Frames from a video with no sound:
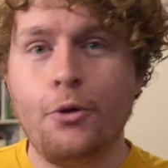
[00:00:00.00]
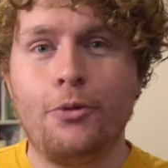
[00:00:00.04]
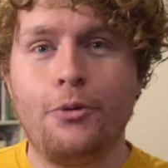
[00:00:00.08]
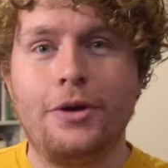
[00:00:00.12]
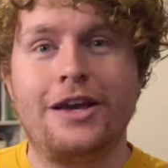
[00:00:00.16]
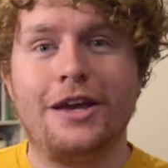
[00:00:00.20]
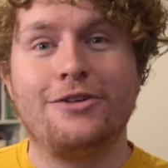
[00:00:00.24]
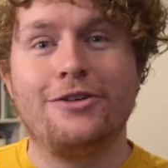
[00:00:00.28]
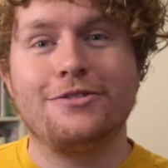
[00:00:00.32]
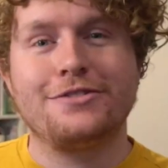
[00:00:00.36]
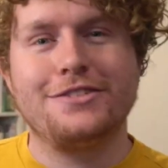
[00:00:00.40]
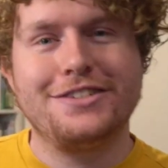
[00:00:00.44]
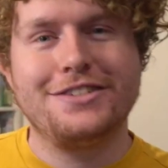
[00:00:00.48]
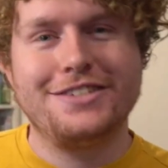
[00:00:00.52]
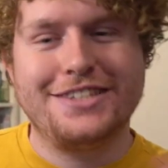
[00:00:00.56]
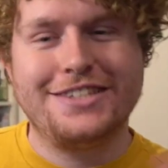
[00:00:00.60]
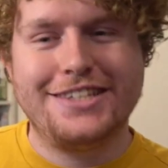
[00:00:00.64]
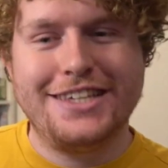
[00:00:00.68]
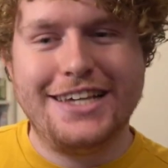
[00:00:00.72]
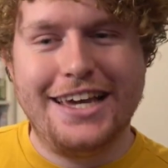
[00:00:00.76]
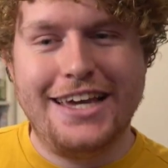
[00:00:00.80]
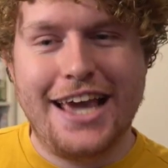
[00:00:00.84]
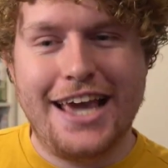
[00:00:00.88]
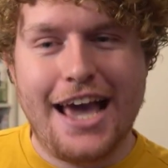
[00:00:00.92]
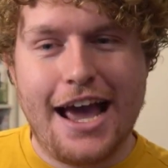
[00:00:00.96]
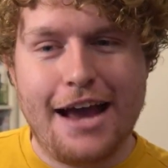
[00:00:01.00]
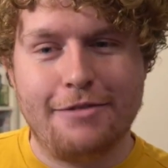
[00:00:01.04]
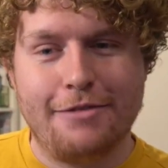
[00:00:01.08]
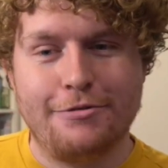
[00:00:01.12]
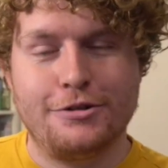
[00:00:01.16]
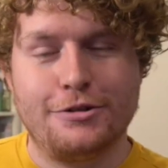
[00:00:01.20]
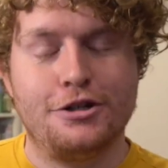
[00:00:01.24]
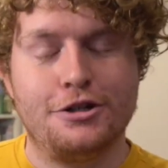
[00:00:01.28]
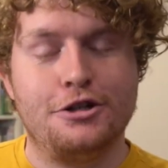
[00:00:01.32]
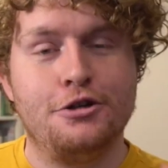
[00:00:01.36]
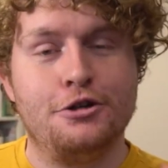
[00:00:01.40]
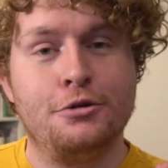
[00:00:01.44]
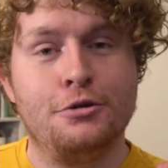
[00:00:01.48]
We got to see
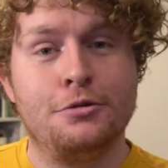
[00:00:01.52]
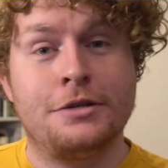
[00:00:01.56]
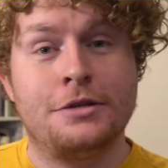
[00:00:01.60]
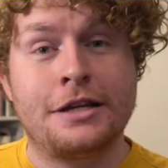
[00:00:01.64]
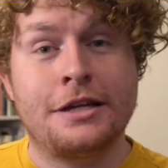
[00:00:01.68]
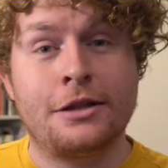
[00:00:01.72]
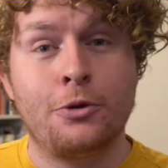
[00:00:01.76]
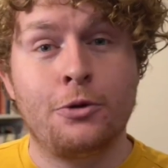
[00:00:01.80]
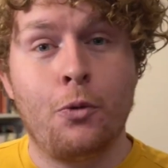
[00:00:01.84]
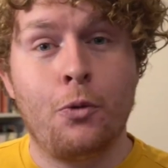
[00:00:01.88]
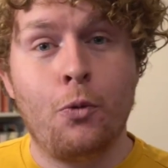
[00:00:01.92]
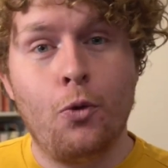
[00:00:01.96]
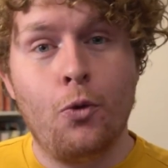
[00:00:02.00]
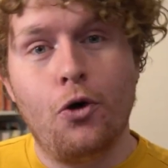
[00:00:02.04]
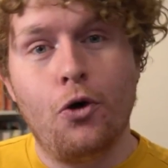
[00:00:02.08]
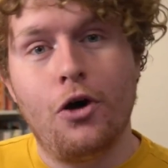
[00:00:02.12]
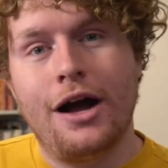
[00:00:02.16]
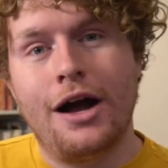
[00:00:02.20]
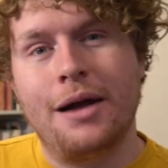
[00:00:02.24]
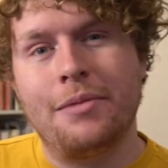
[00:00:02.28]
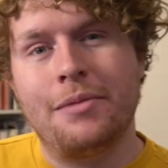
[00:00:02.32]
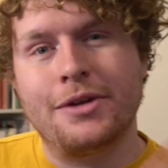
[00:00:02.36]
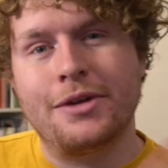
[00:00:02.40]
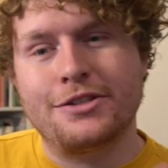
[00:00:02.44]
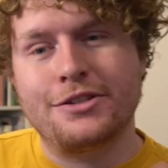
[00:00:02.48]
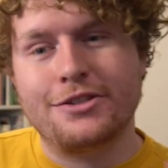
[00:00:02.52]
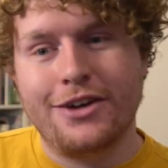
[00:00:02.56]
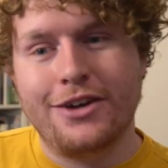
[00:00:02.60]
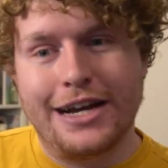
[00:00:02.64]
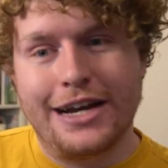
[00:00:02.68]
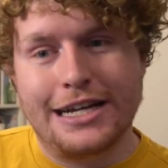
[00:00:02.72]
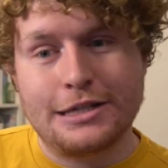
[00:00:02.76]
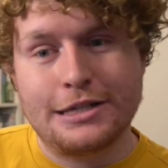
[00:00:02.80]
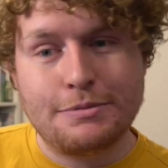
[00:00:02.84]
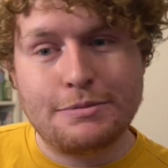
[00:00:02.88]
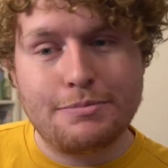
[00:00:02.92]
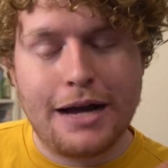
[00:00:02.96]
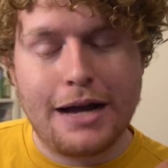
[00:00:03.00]
Eren using the Warhammer
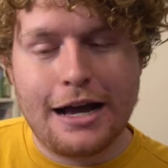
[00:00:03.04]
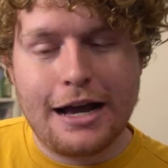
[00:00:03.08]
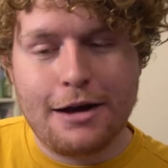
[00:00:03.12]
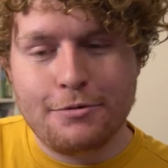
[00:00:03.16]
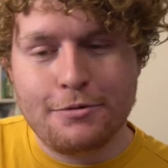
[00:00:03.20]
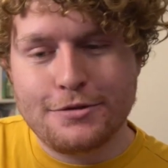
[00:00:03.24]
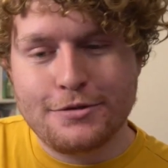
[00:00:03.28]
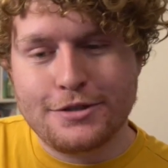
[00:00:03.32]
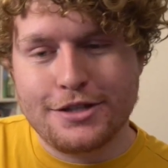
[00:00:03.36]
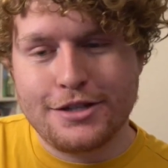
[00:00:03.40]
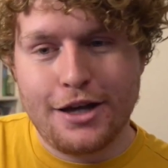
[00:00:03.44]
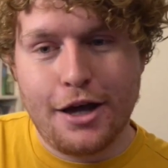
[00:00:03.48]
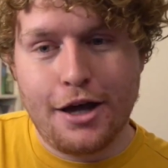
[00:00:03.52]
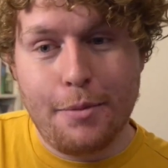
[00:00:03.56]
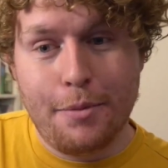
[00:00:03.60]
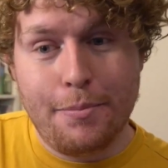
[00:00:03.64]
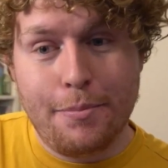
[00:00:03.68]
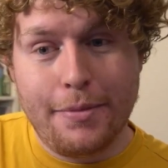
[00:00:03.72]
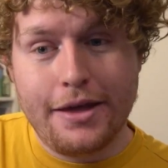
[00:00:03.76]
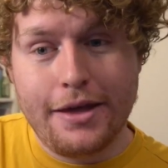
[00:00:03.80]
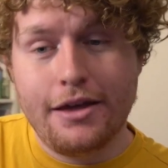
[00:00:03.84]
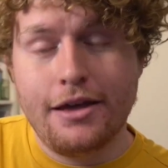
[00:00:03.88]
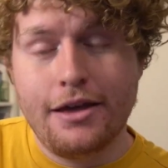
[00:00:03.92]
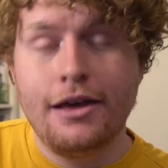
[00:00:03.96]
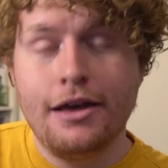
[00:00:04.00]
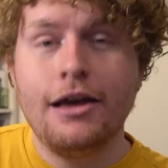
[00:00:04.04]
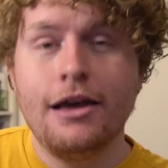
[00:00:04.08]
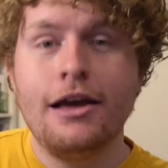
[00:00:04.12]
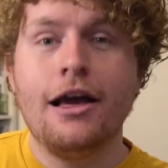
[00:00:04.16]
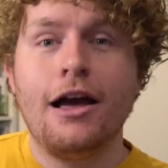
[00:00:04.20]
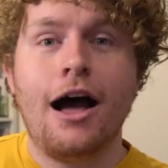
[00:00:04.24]
Titan powers a bit.